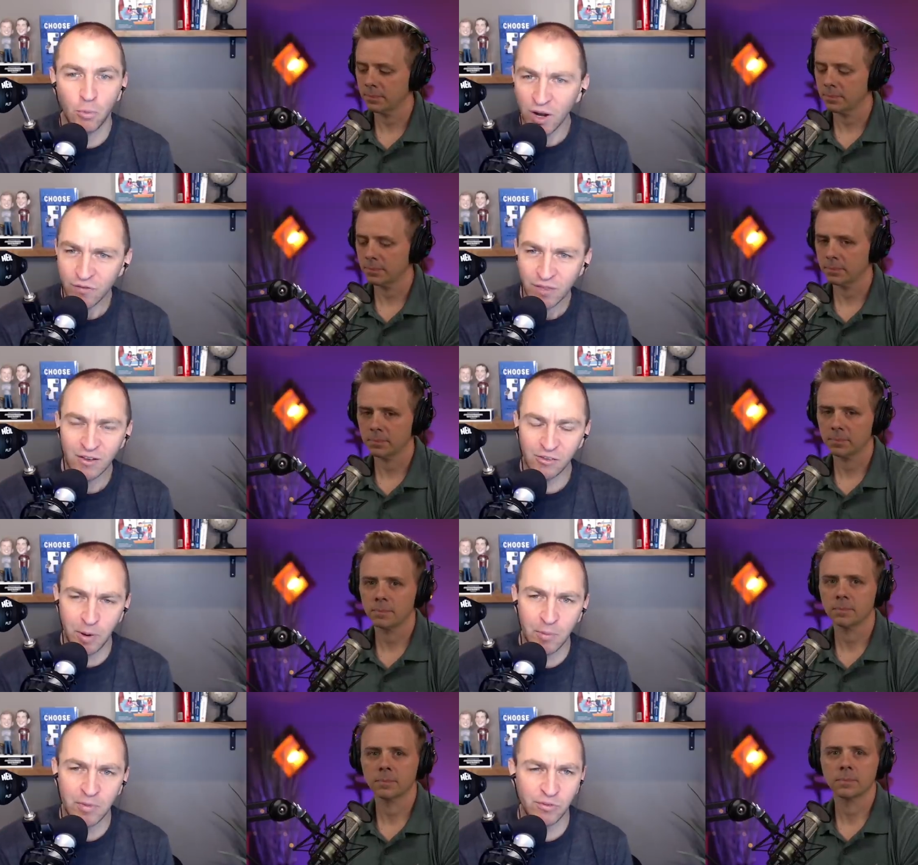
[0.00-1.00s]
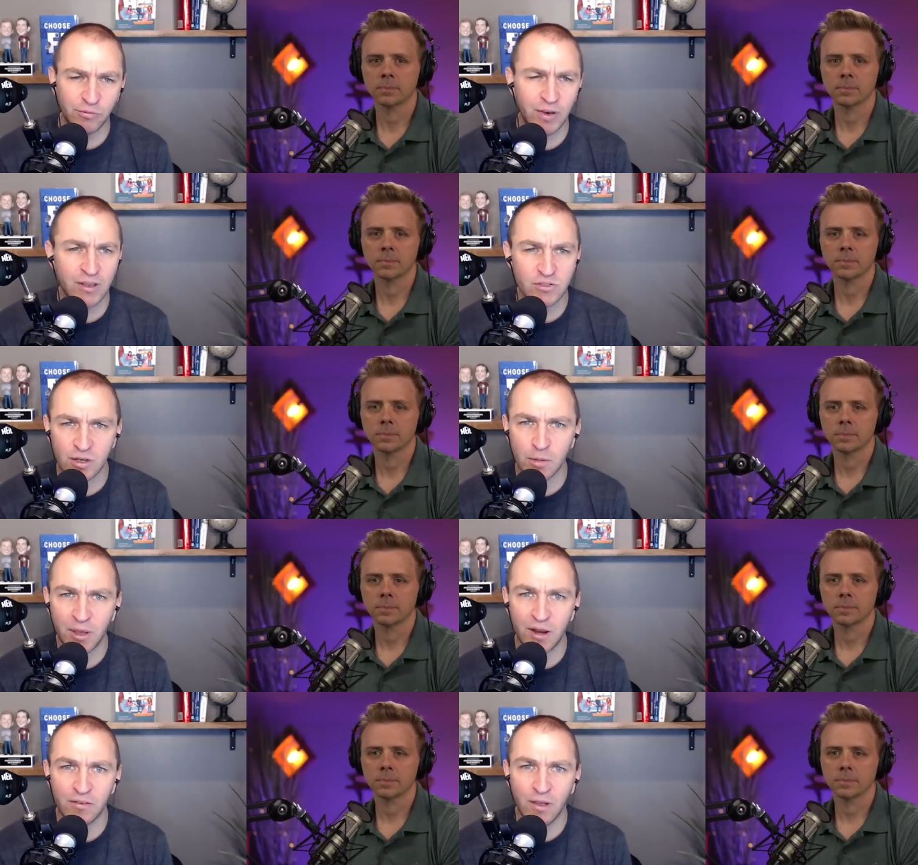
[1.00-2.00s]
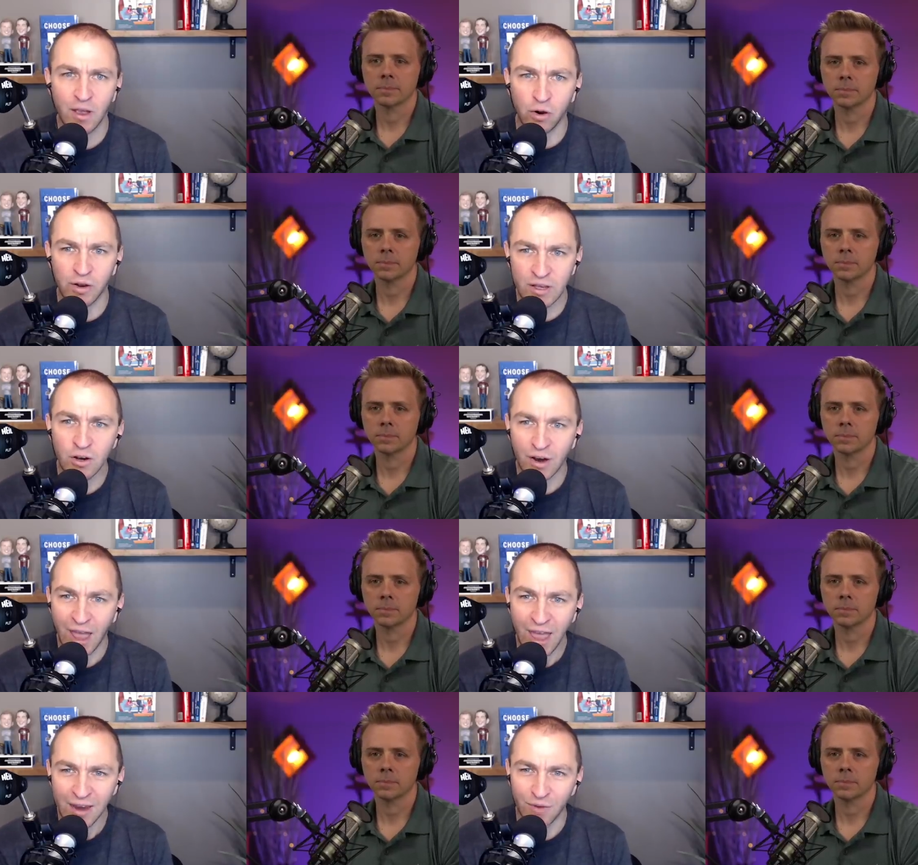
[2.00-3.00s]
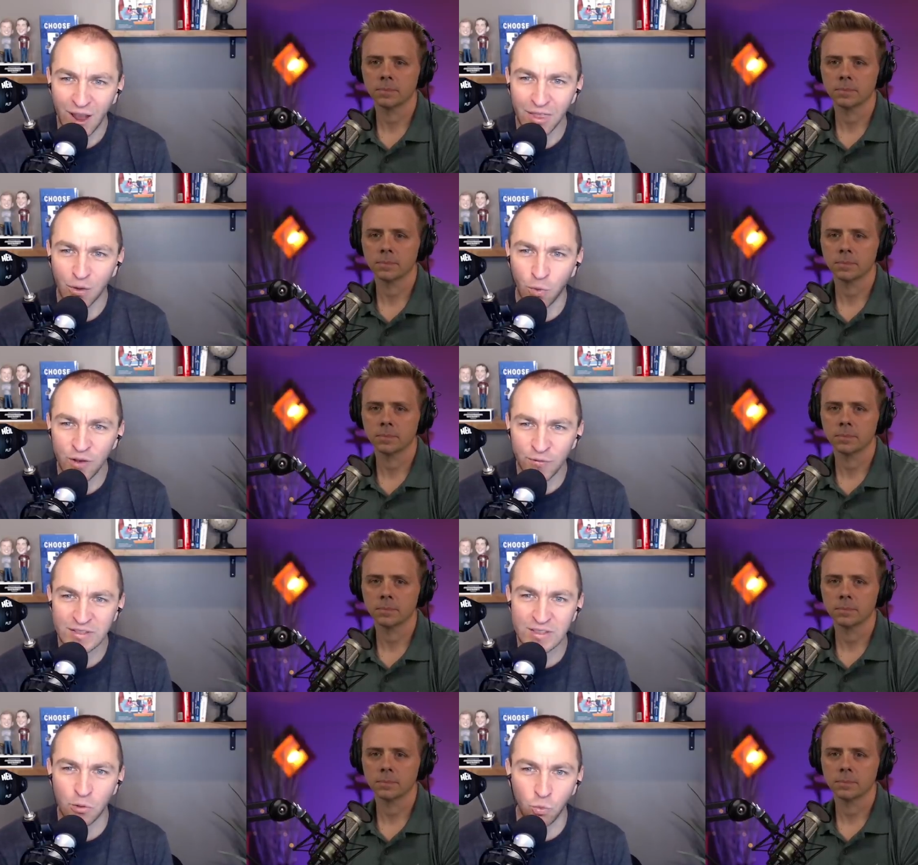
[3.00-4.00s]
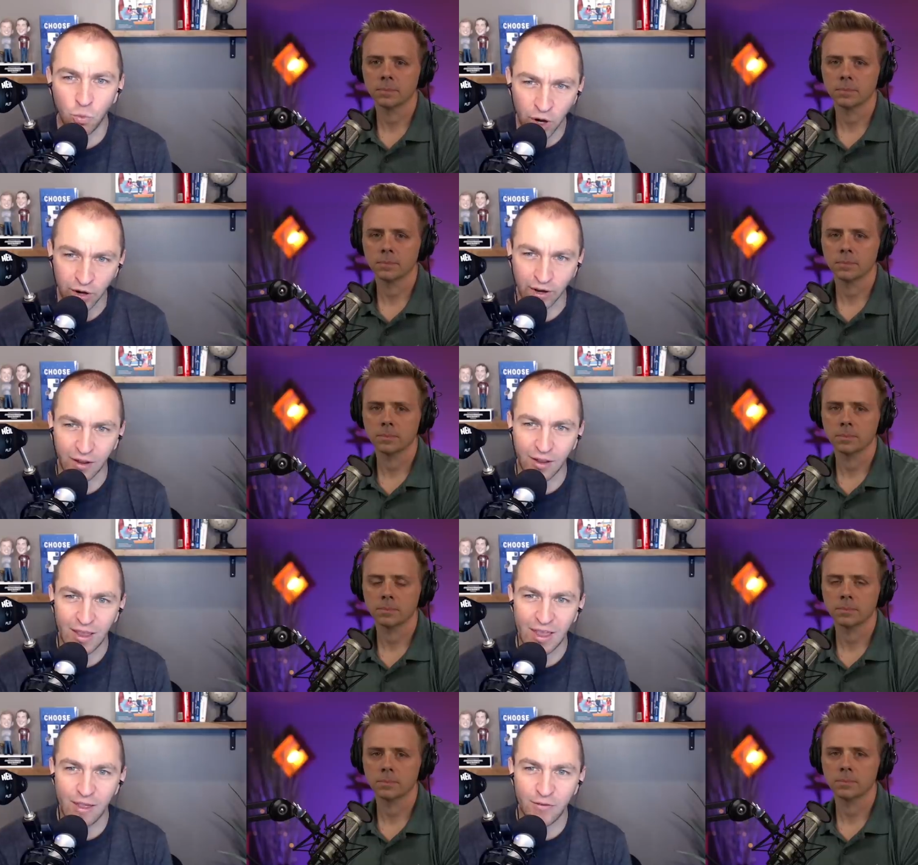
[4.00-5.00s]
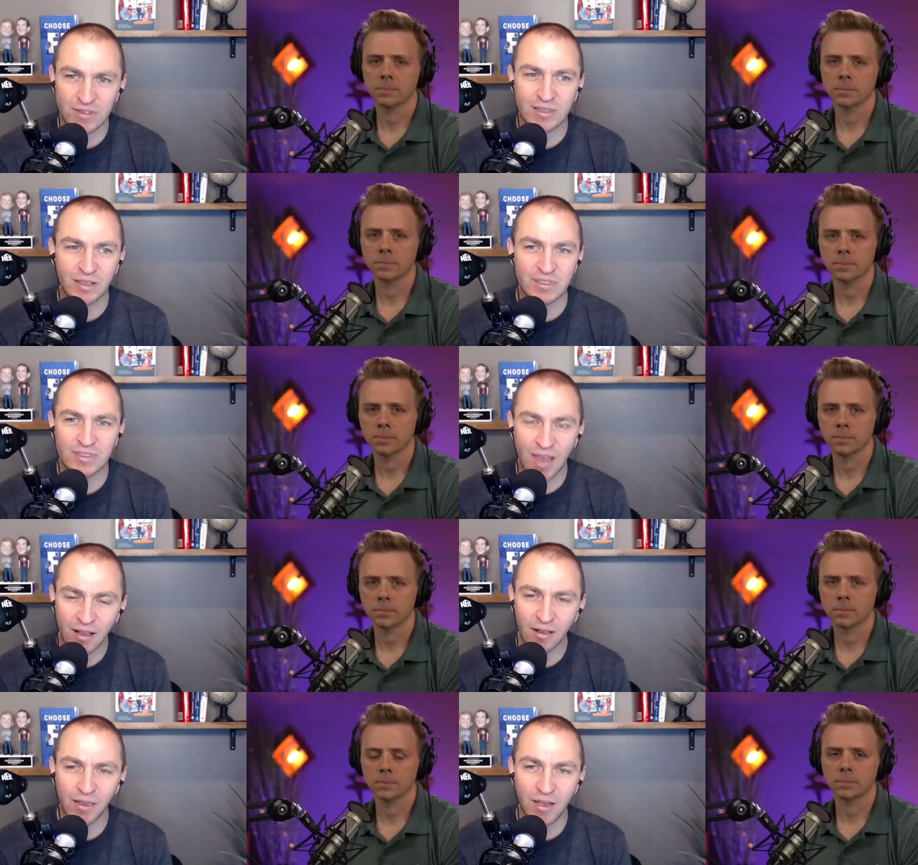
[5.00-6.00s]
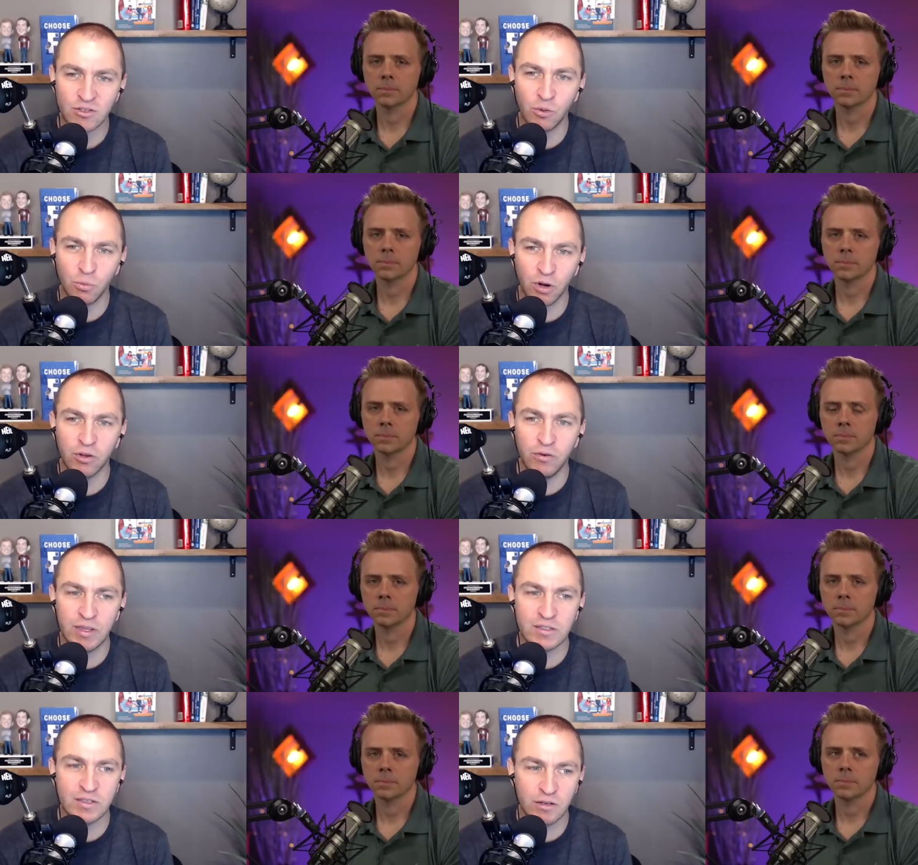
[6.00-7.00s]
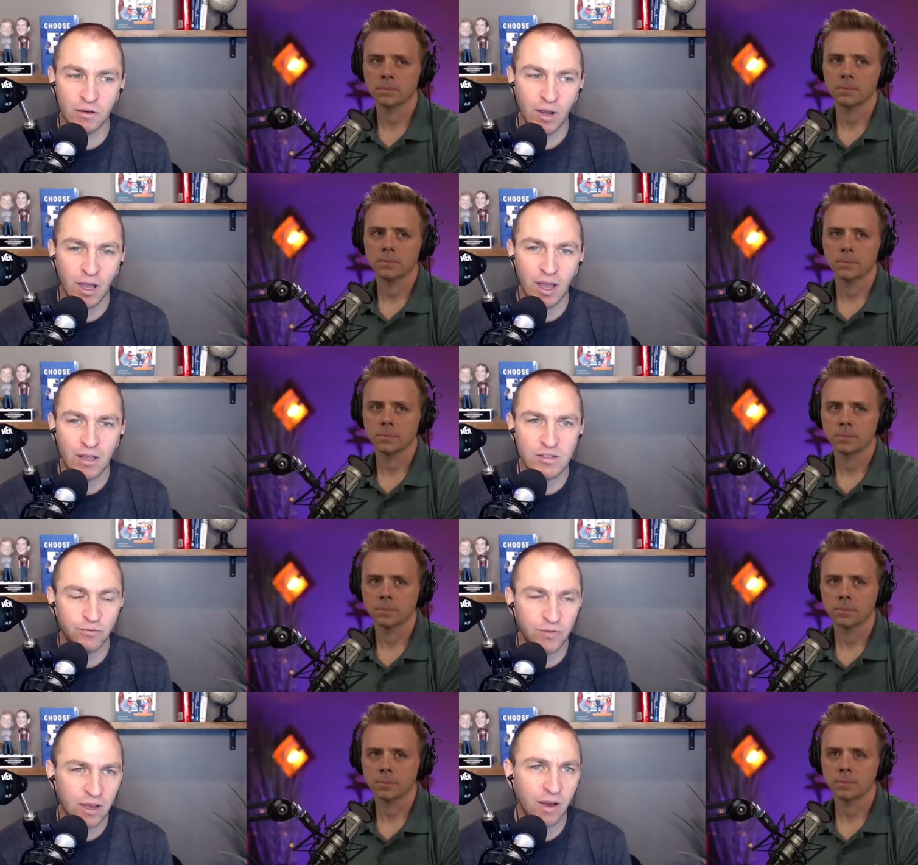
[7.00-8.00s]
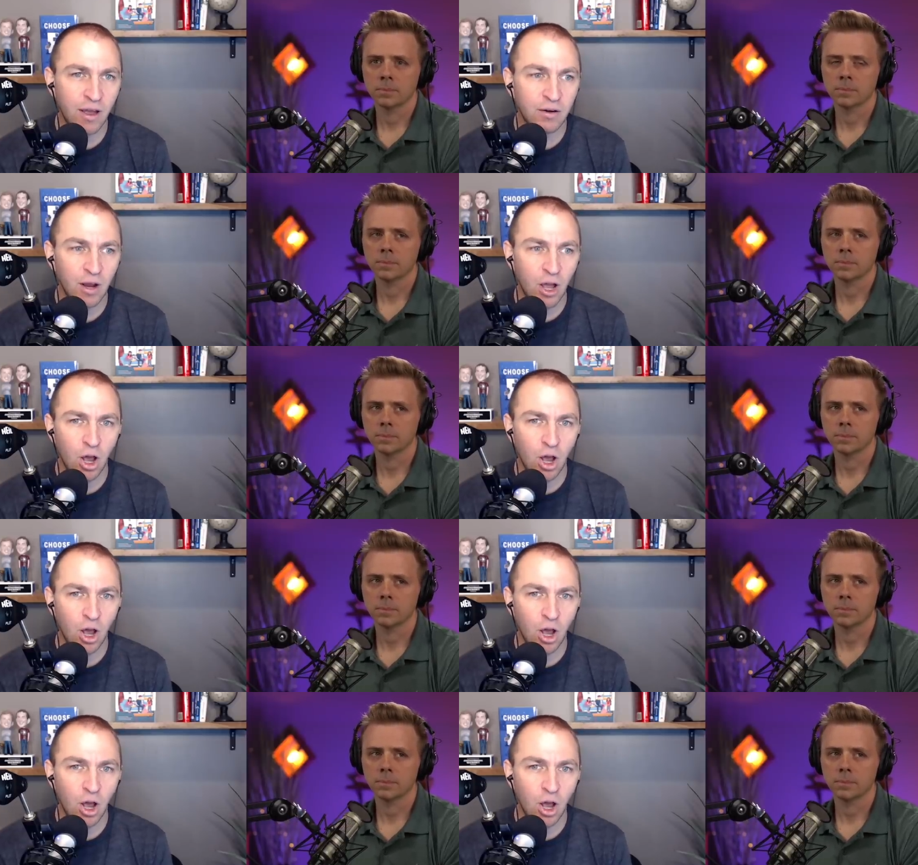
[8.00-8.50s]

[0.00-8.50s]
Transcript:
Speaker 1: but what if the experiments in financial independence are in your head right like what if it's the work if it's the psychological work you need to do to figure out